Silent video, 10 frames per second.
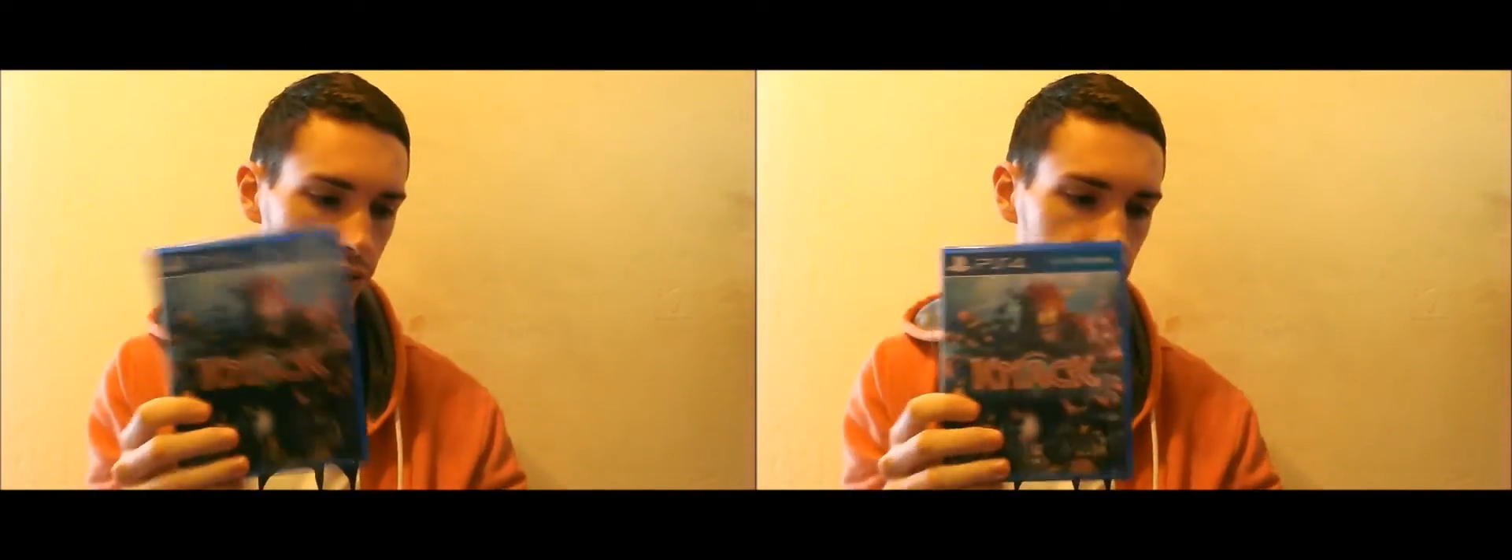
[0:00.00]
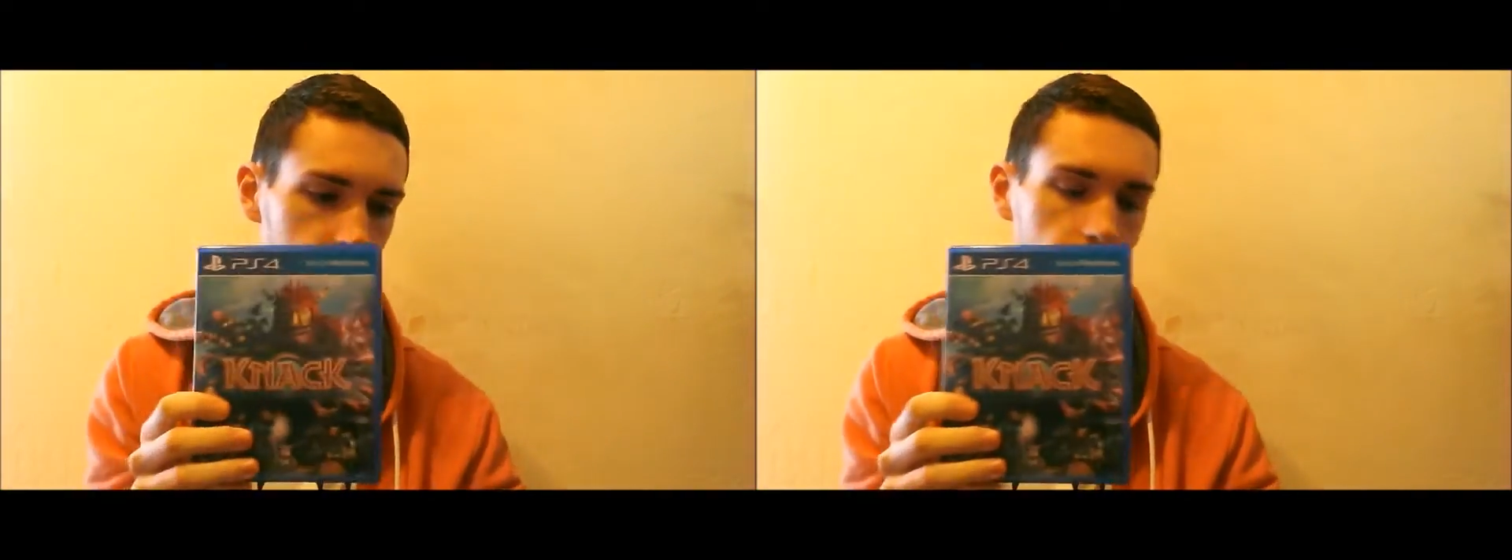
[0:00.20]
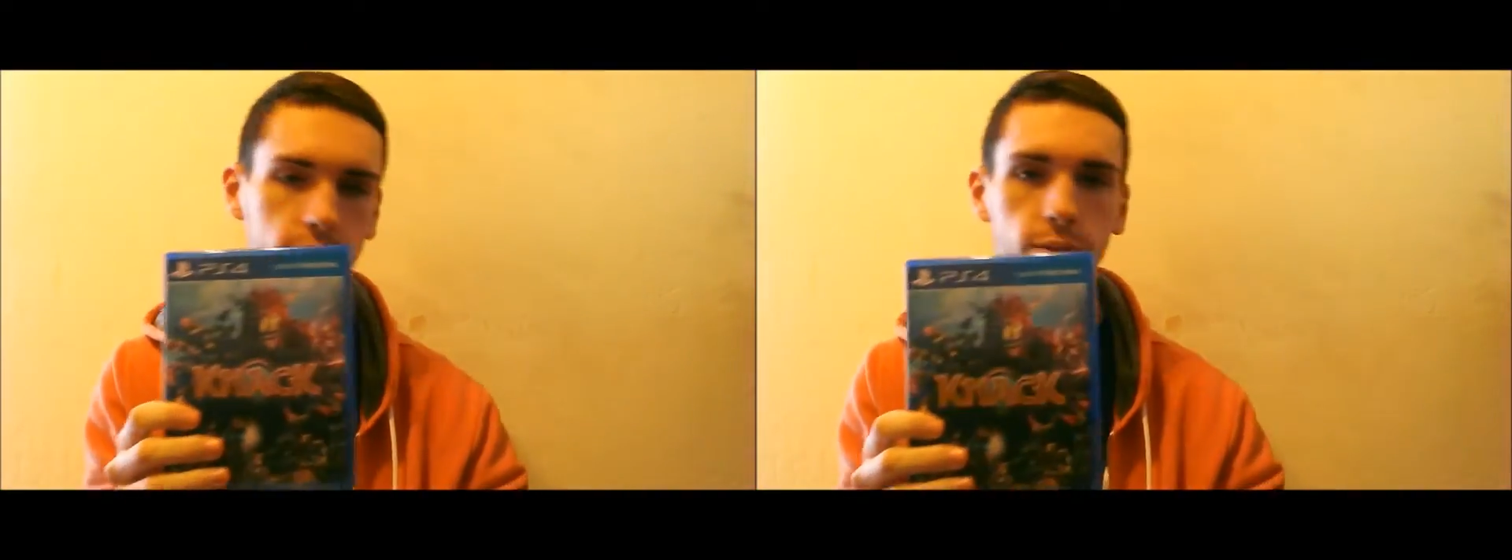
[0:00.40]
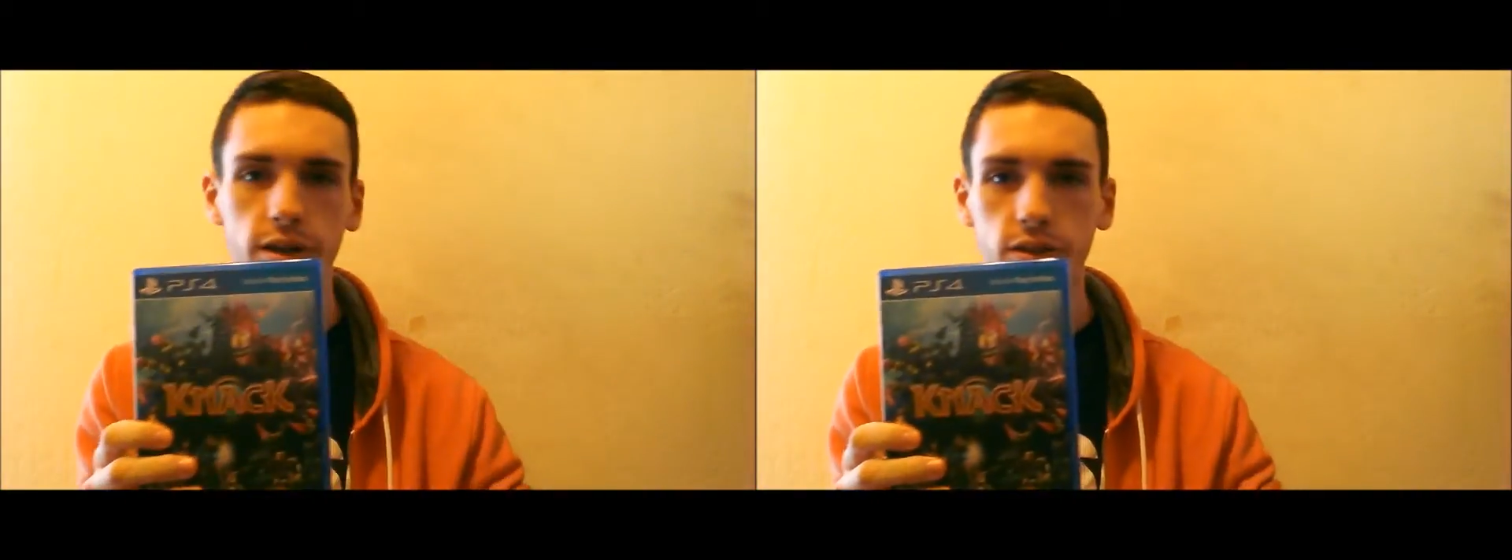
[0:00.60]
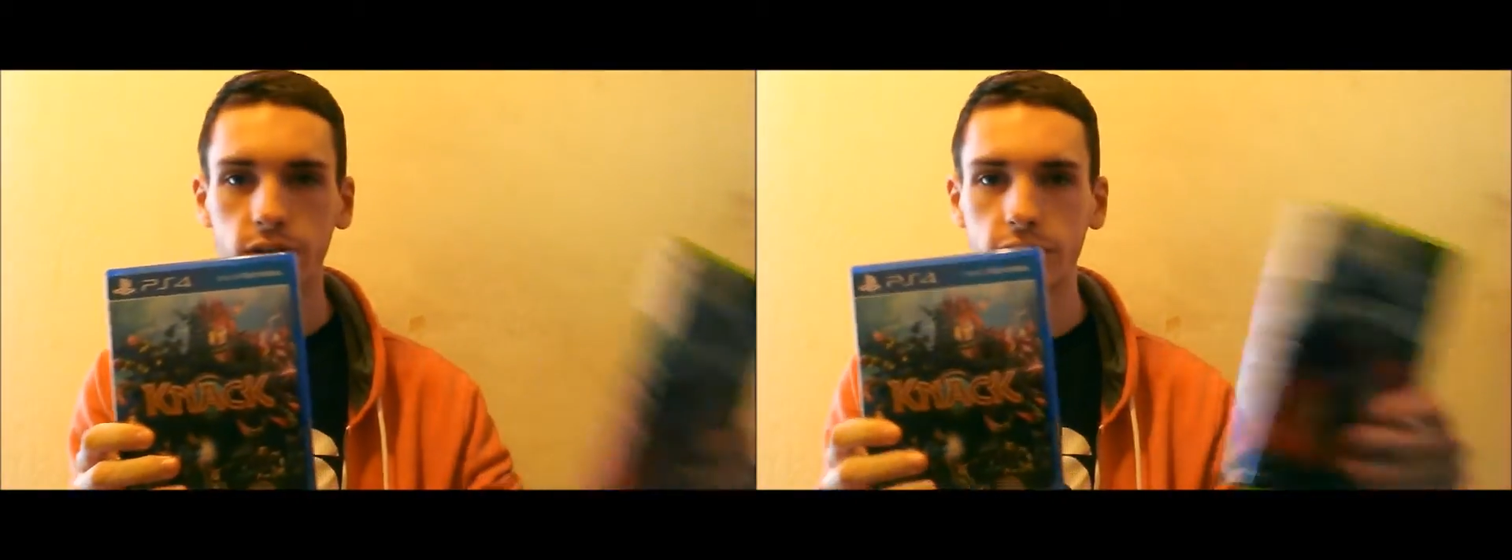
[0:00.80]
than the
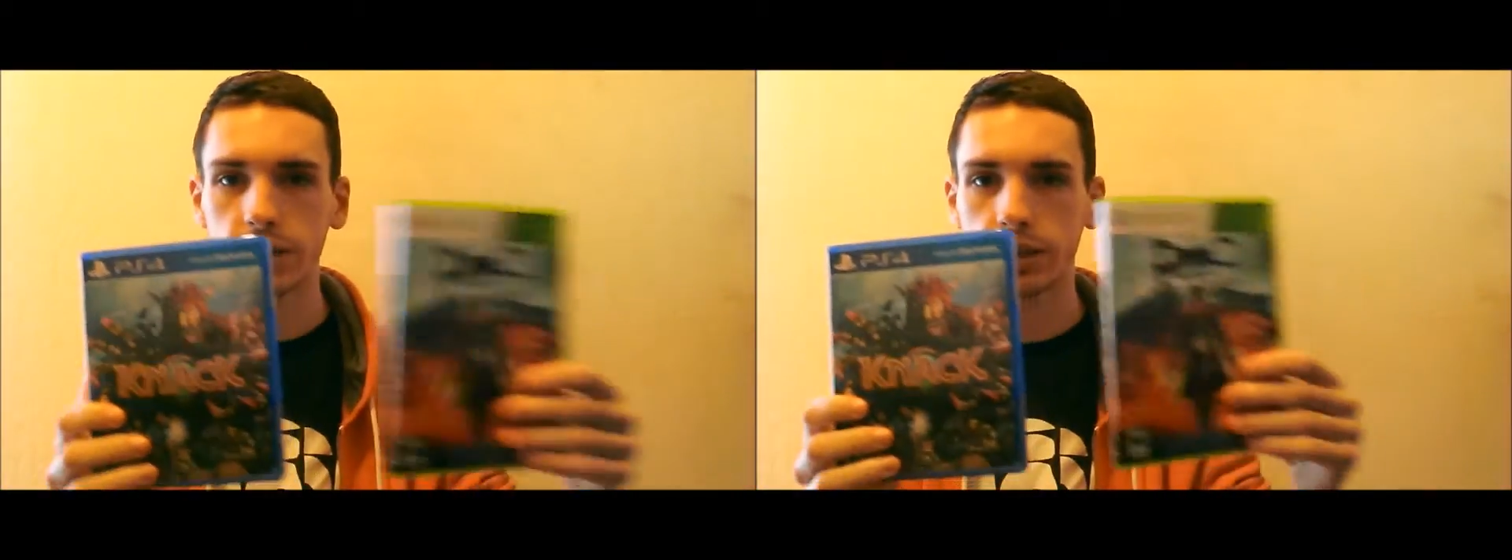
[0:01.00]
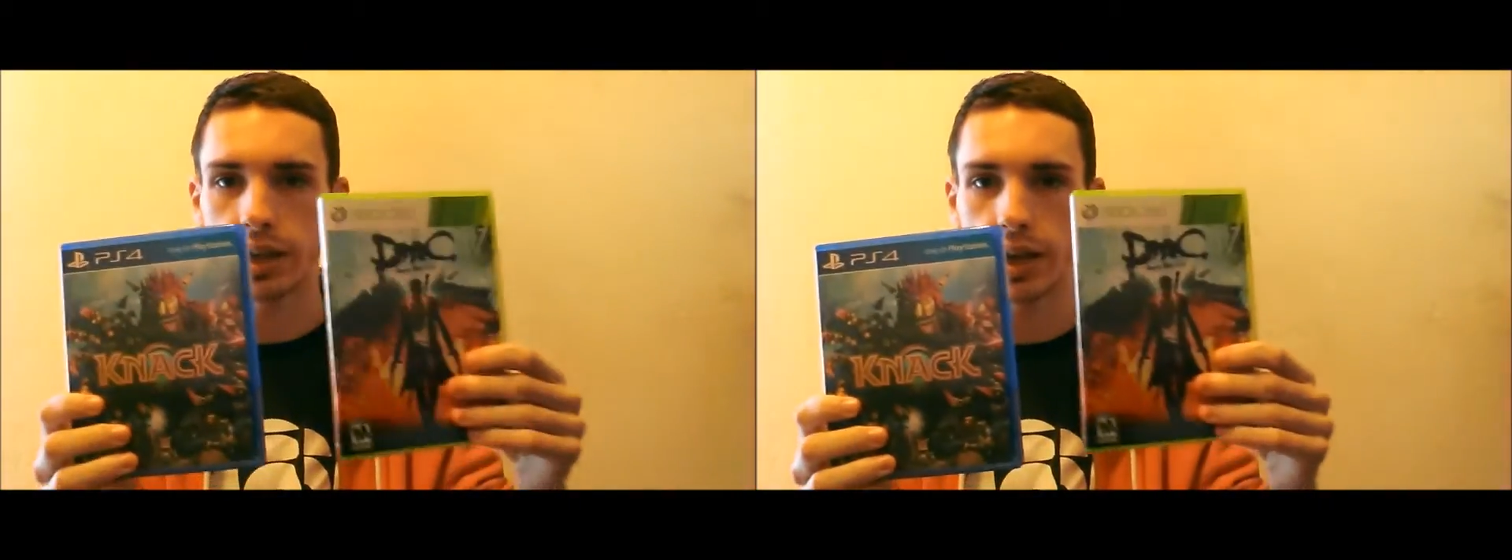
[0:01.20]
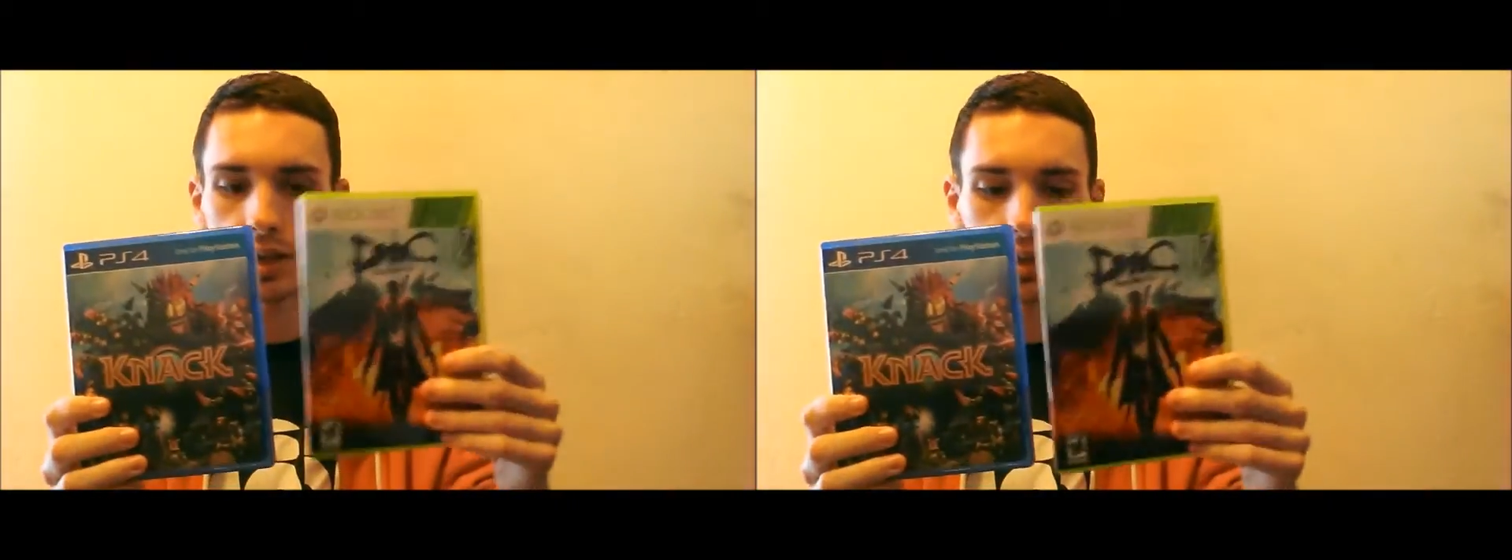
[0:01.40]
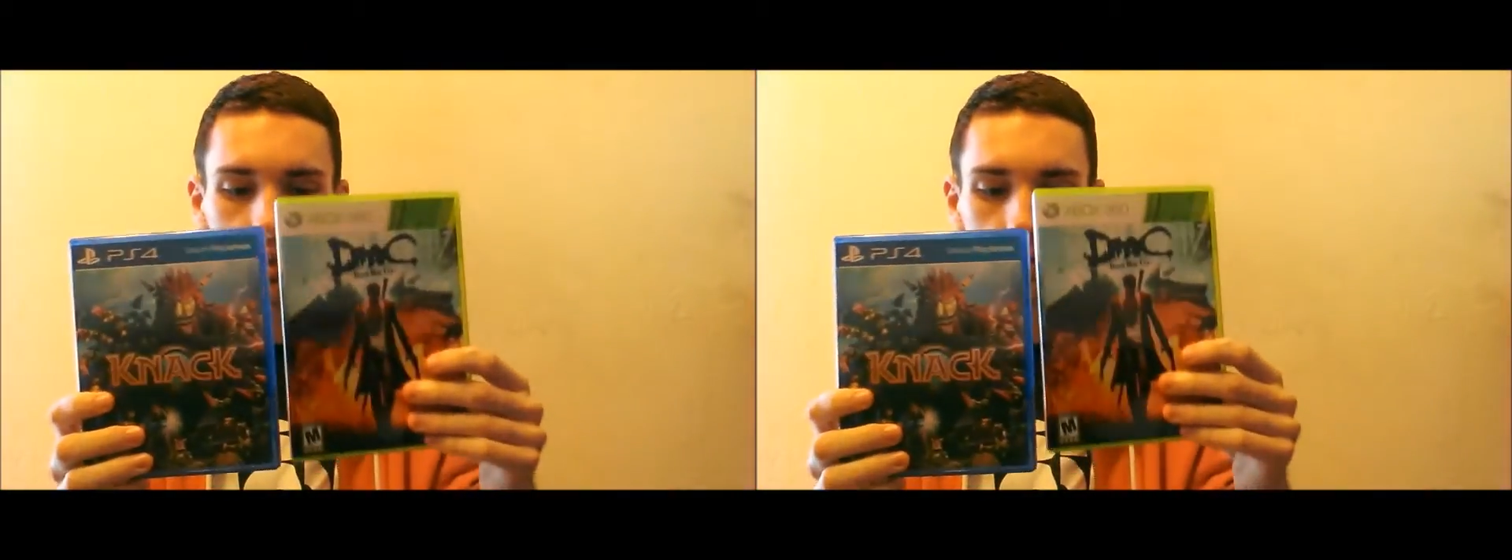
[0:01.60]
Xbox 360 cases,